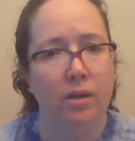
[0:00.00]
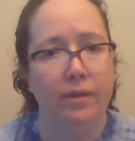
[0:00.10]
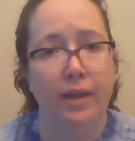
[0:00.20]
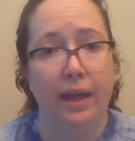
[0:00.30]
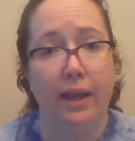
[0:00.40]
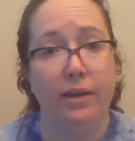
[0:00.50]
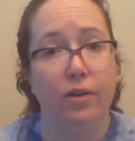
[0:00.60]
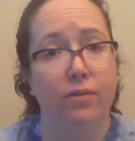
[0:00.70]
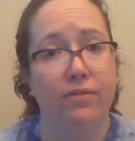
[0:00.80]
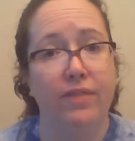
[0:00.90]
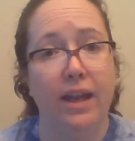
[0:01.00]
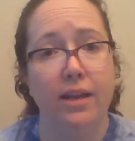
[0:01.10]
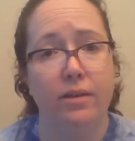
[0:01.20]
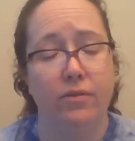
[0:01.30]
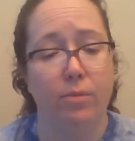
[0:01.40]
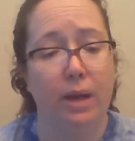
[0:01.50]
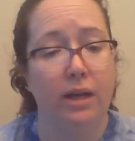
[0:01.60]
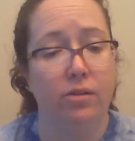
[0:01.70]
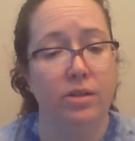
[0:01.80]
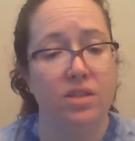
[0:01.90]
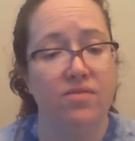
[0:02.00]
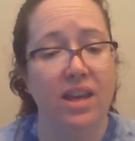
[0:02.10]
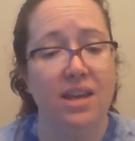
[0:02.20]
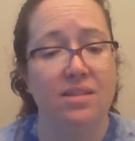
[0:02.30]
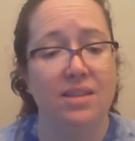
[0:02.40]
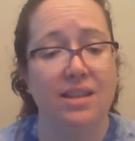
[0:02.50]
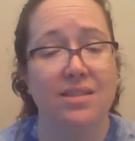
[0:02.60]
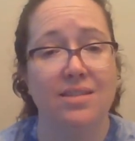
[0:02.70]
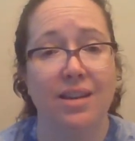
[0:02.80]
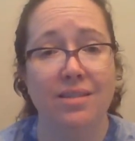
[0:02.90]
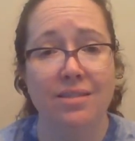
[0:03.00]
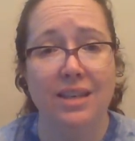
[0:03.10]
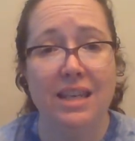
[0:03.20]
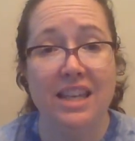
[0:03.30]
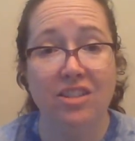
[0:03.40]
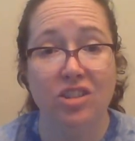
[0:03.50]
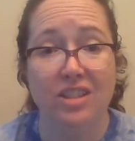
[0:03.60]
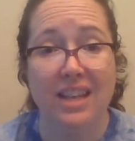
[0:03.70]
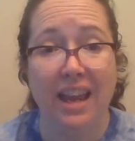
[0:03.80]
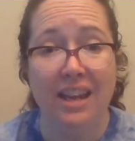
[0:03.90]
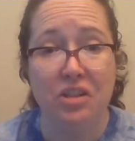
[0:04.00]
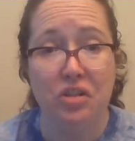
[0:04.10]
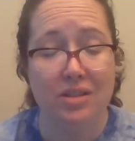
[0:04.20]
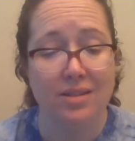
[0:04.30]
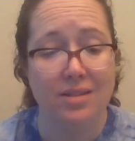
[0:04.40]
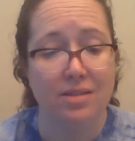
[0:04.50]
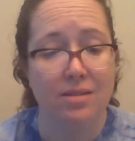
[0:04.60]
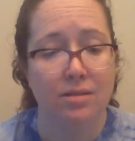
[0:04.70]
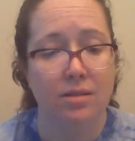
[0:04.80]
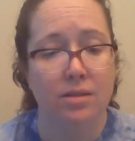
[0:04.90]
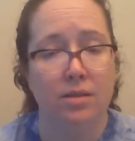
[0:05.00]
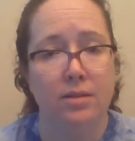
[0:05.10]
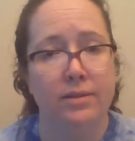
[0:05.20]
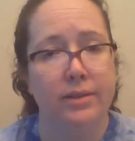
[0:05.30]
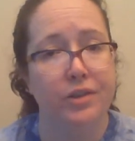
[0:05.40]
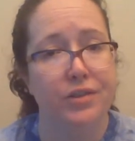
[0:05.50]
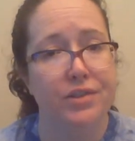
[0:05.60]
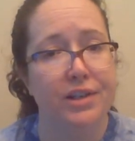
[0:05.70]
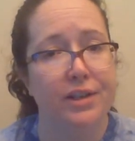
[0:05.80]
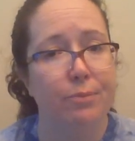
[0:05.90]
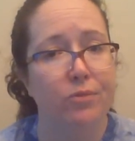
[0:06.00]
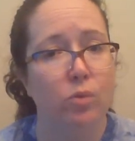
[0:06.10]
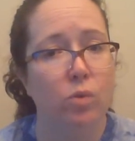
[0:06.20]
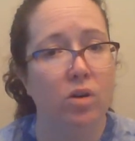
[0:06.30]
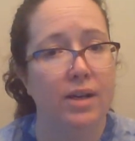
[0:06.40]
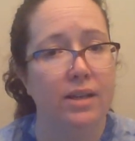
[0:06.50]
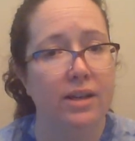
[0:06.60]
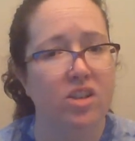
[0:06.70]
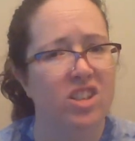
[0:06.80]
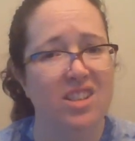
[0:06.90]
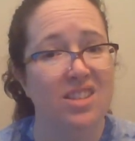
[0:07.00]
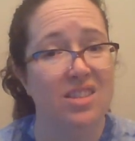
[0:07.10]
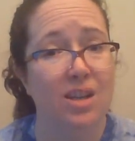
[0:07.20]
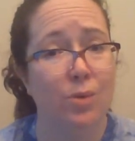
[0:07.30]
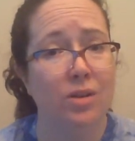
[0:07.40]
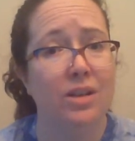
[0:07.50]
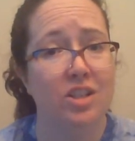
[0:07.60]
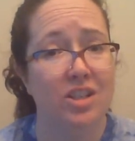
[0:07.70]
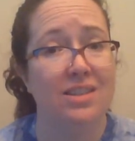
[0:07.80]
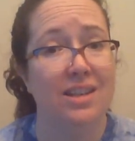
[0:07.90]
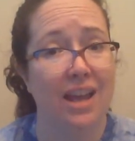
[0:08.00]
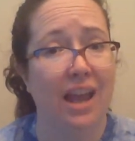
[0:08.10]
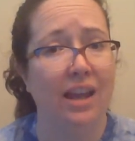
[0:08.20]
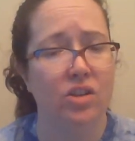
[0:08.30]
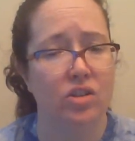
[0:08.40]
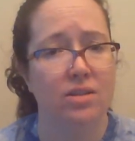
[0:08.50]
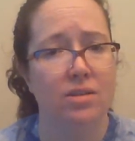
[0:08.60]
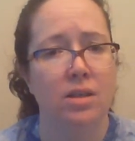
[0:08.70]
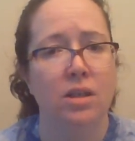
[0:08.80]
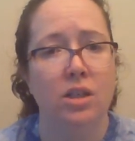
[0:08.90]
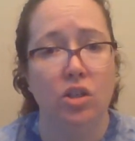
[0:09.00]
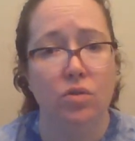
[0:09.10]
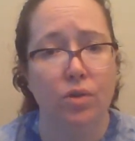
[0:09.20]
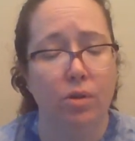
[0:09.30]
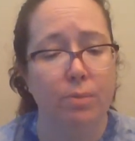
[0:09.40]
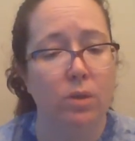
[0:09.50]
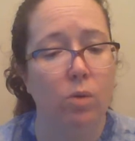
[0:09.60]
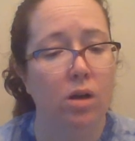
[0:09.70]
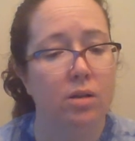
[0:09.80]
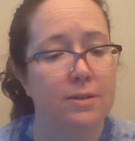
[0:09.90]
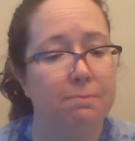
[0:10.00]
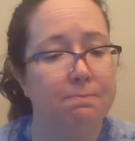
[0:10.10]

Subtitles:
The anger faded from Hagrid's face, and suddenly he looked anxious. Good synonym for worried there. She didn't say worried, she said anxious, using her big words.